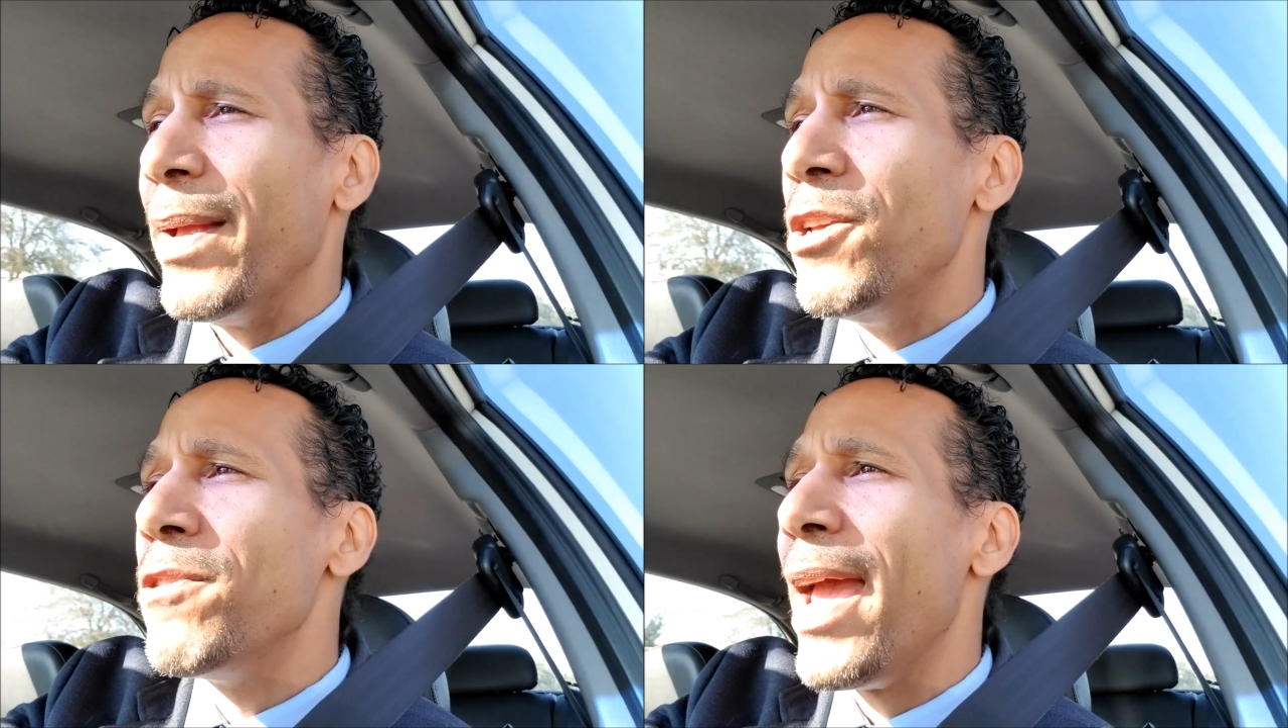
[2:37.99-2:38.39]
I
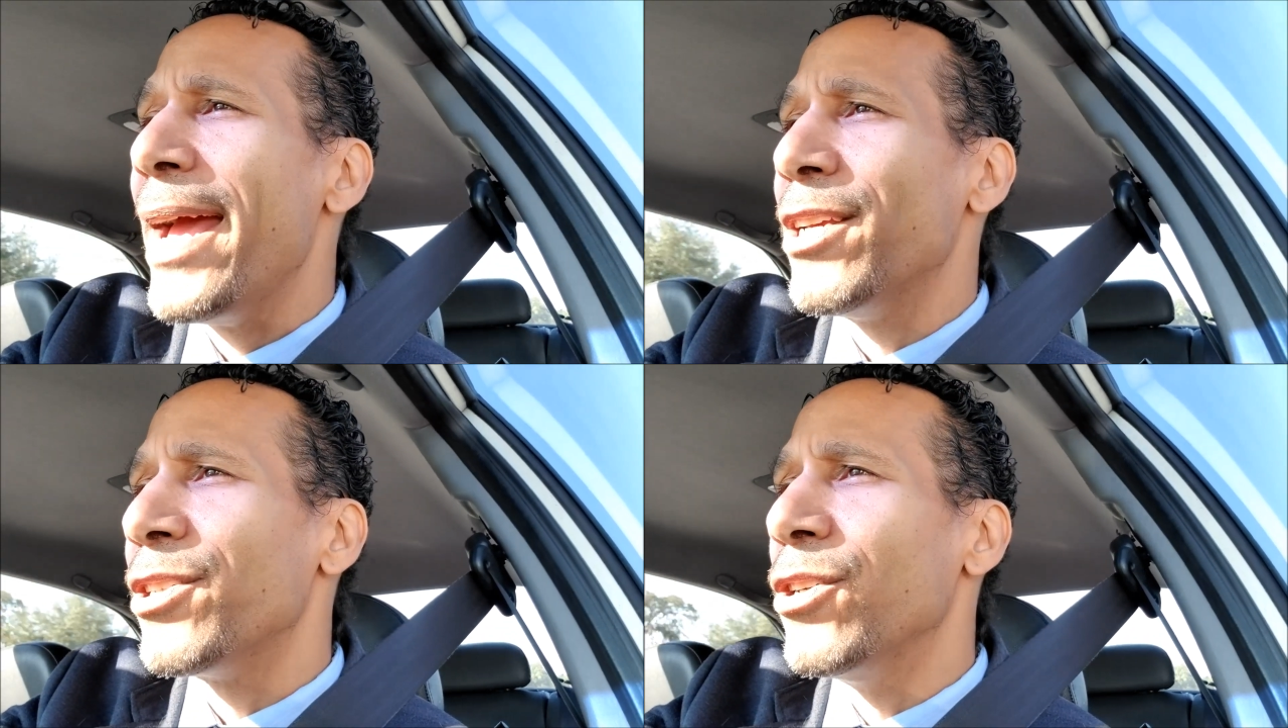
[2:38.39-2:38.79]
mean, you
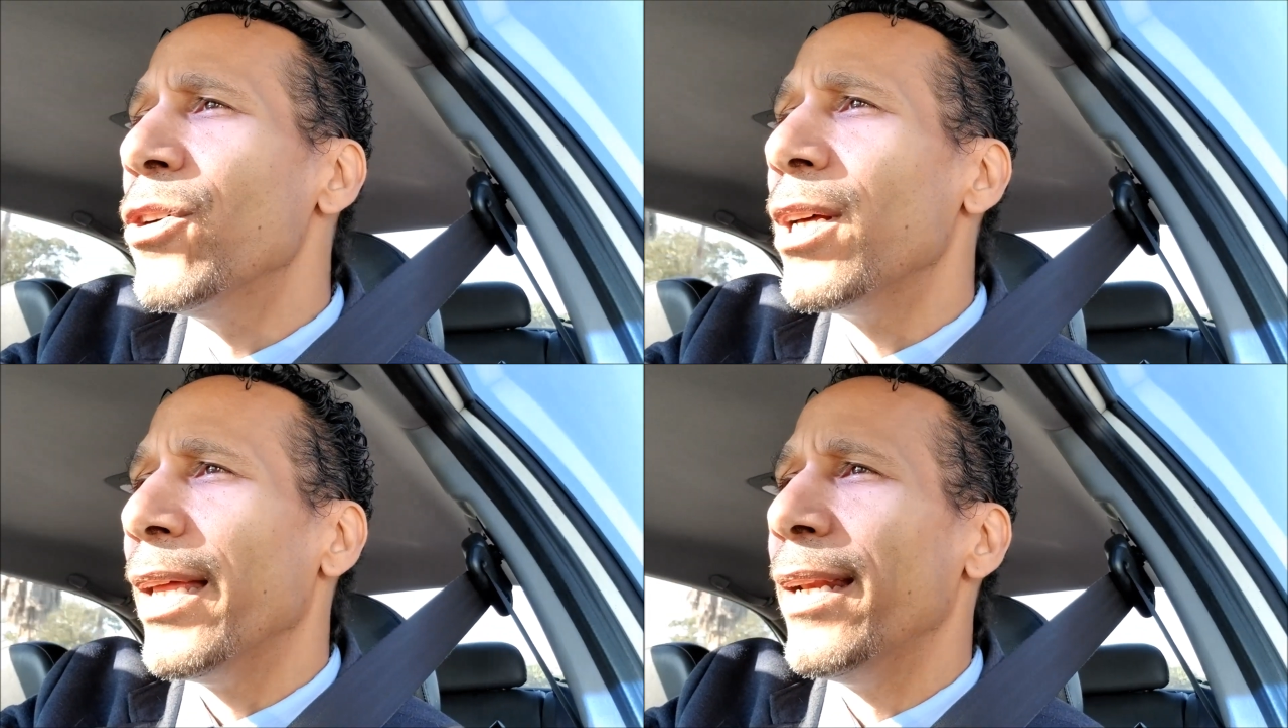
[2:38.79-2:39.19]
can't just
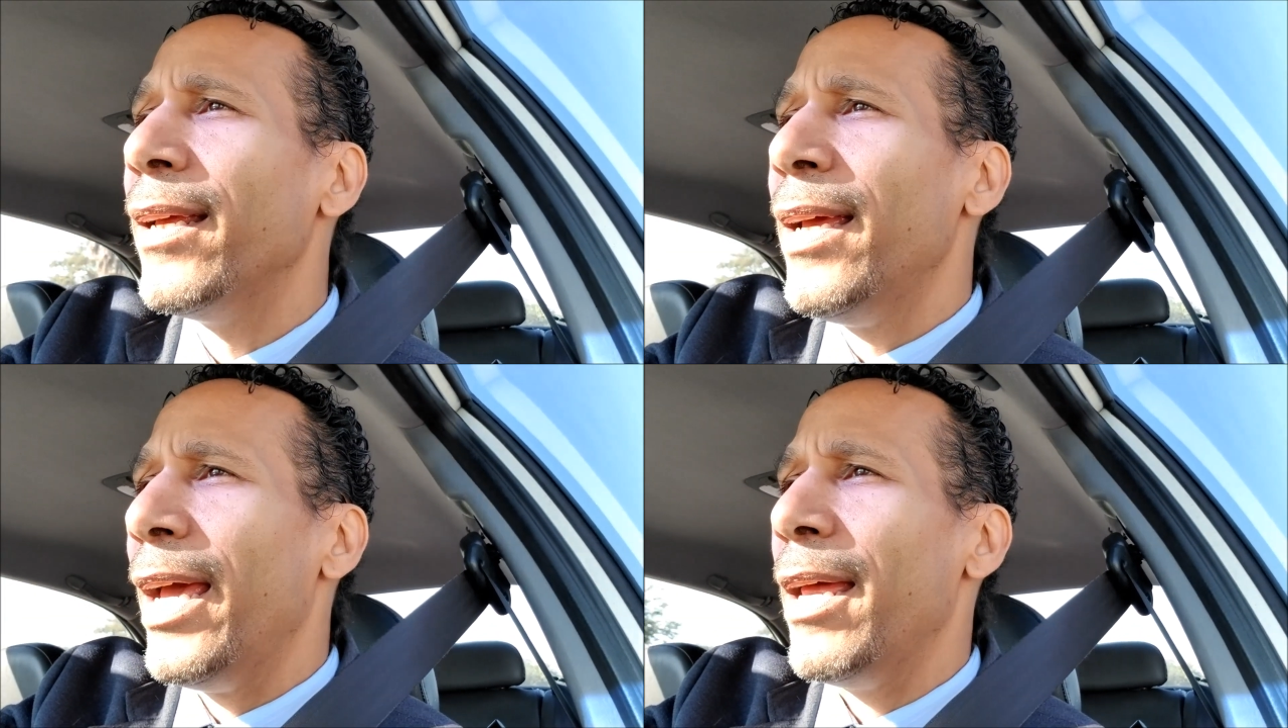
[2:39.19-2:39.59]
Google it
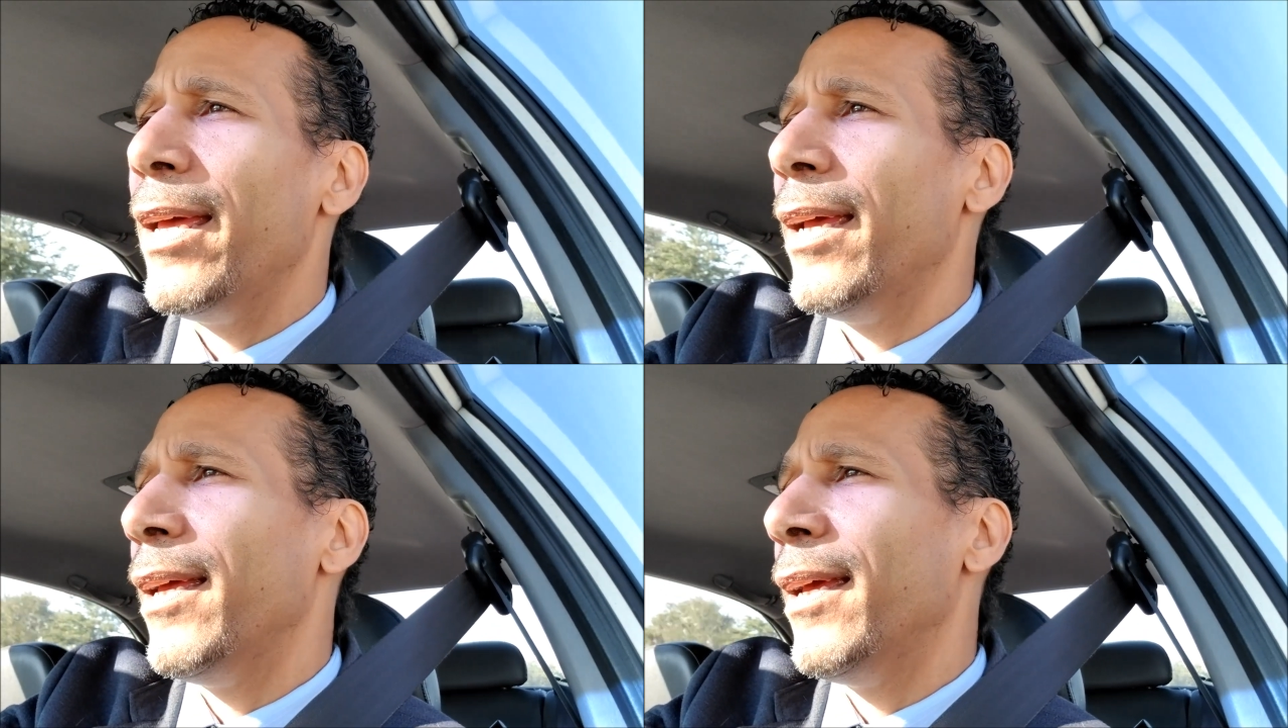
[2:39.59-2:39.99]

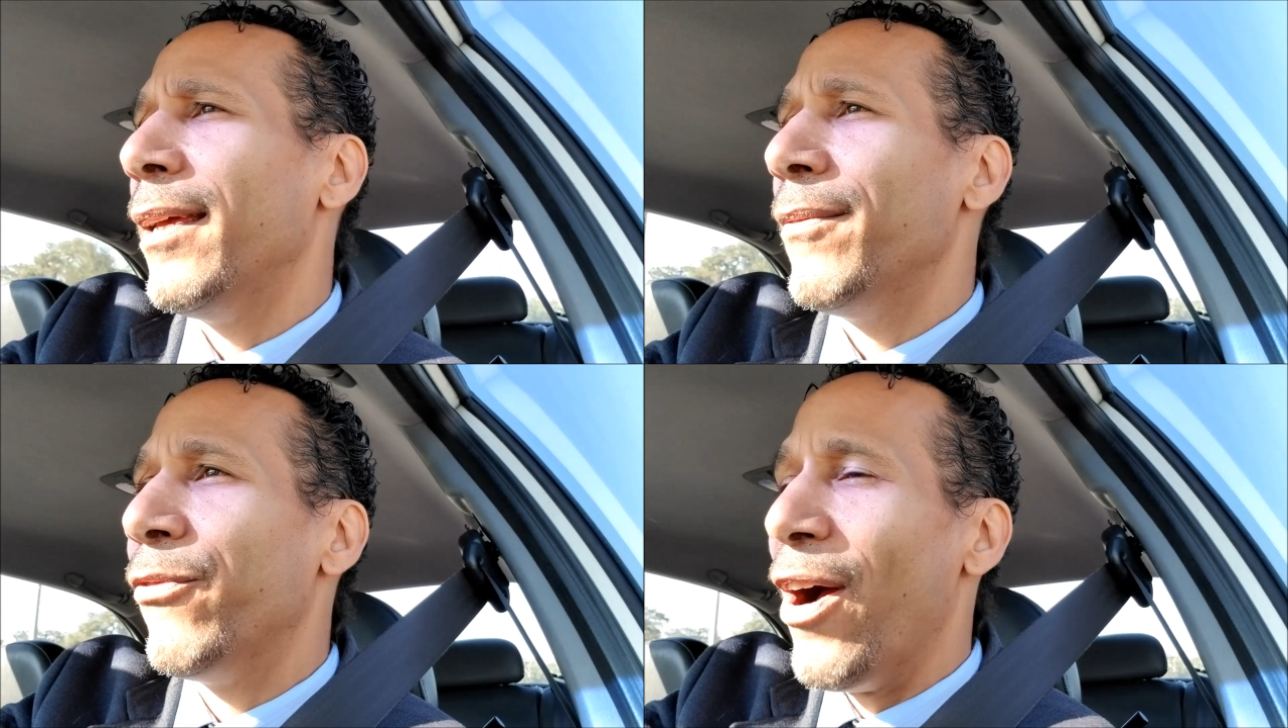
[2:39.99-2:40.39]

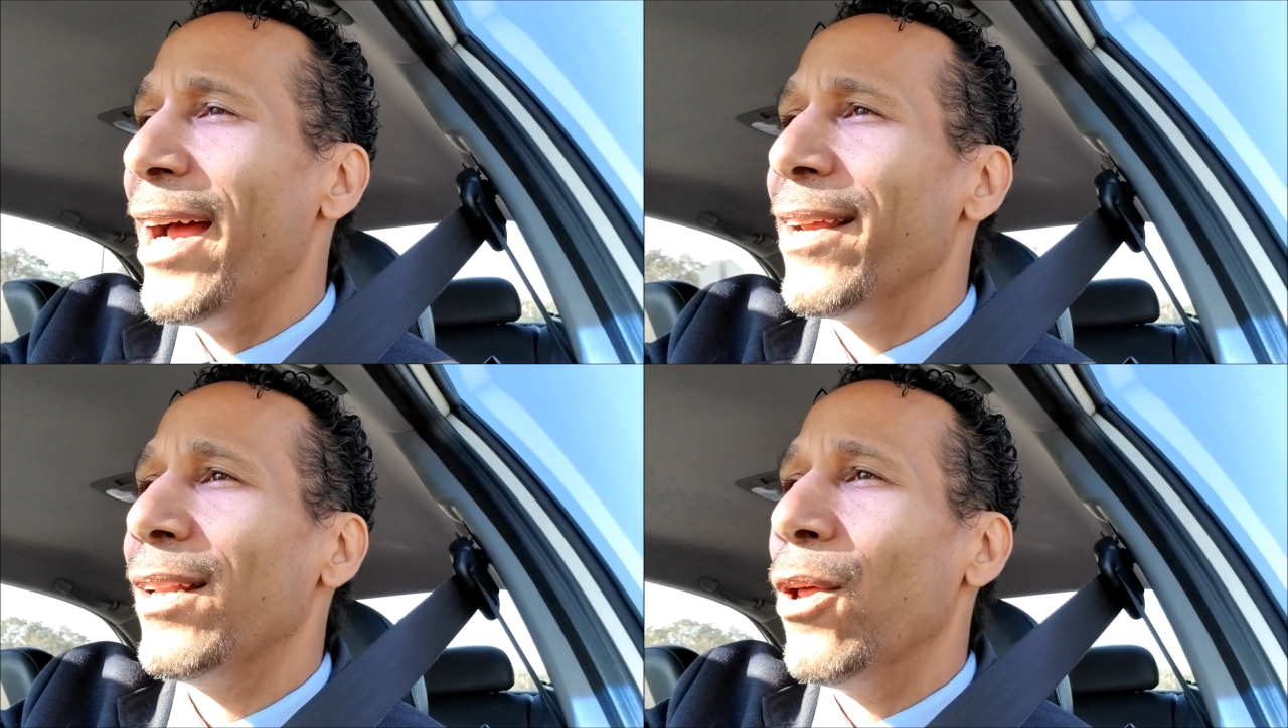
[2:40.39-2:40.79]
and
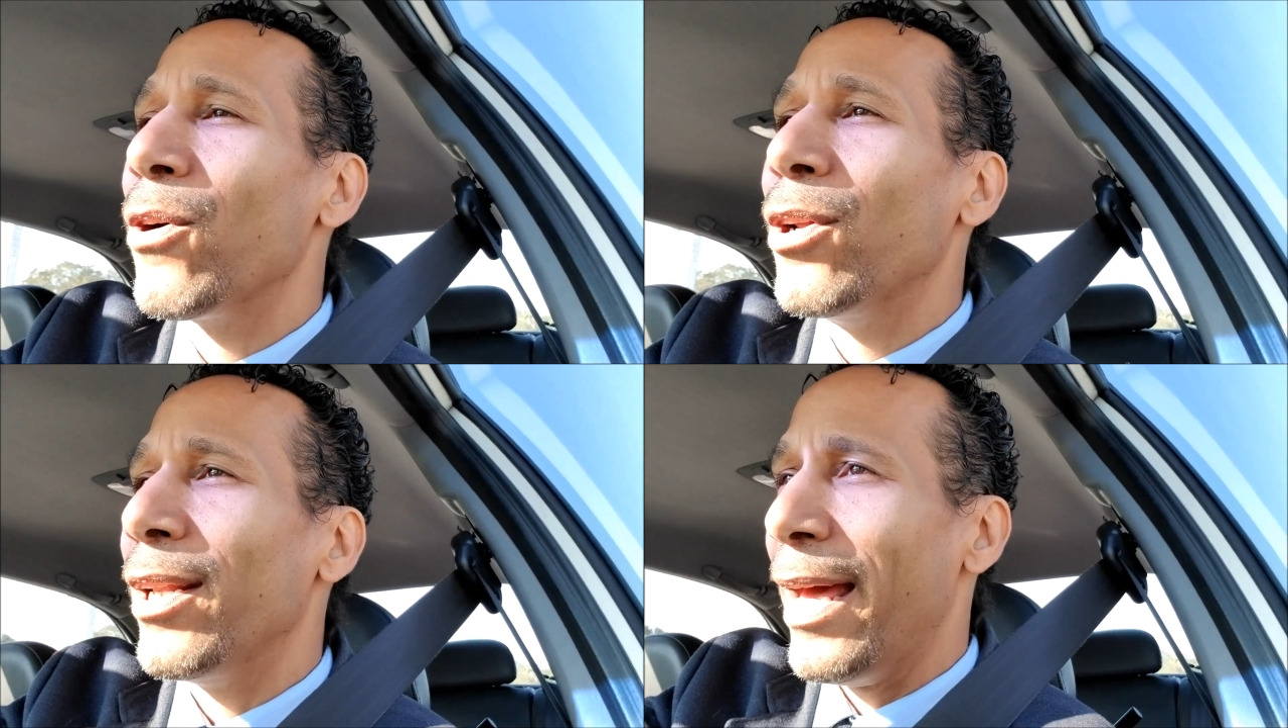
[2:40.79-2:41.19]
find a
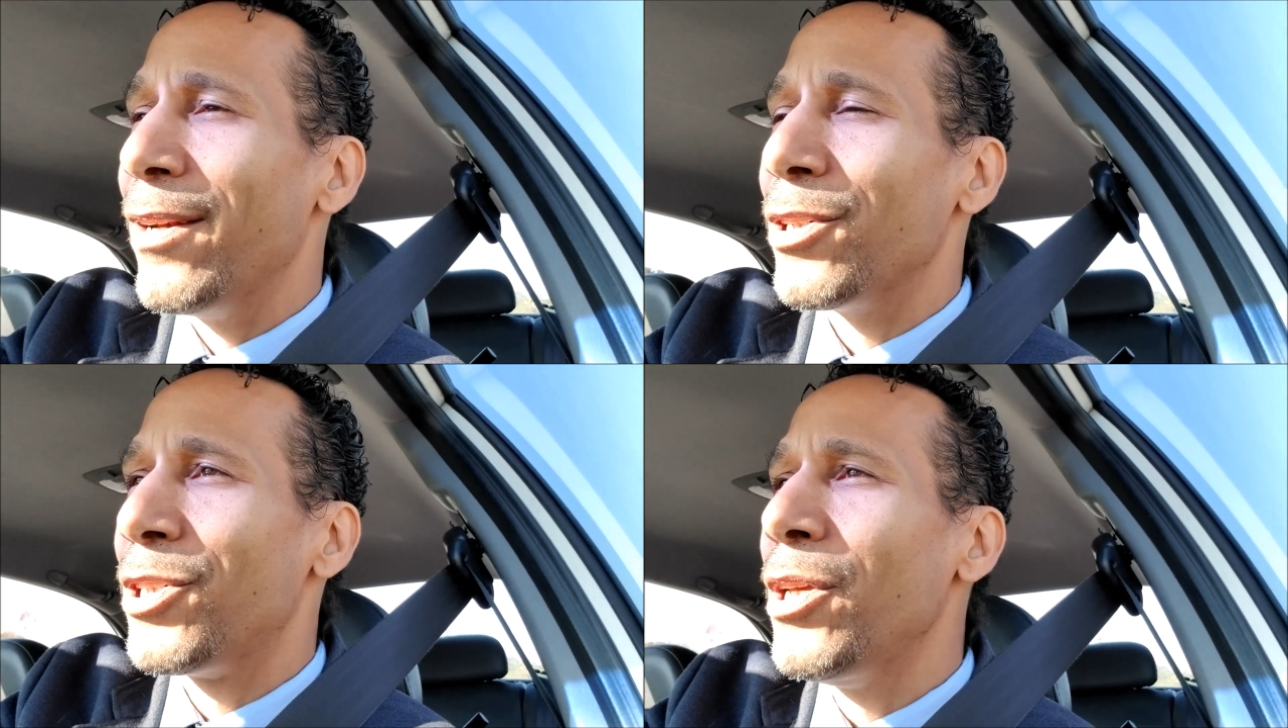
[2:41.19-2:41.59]
local
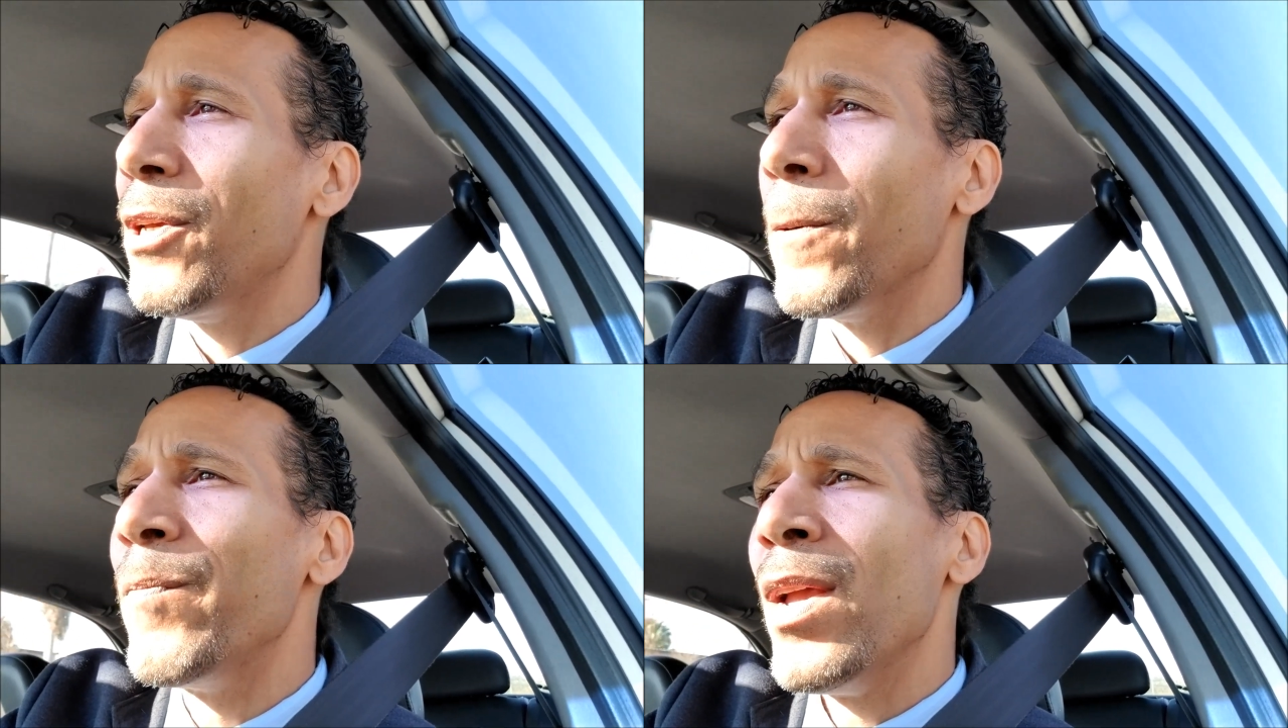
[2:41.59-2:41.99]
lender to you.